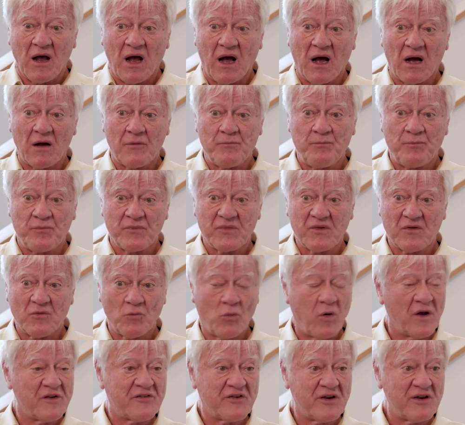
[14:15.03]
Um,
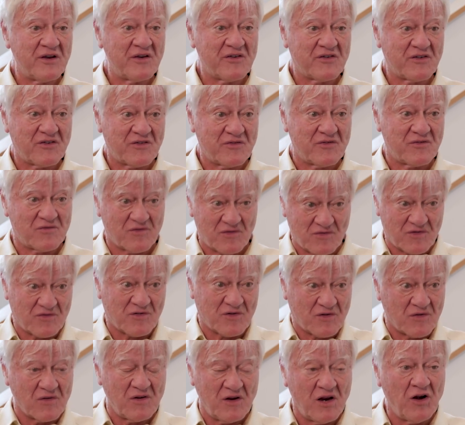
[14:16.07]
was it,
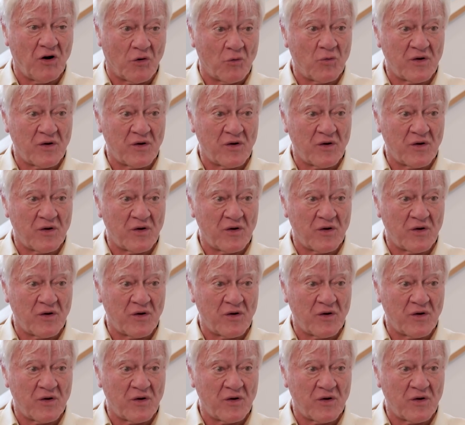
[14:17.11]
you know,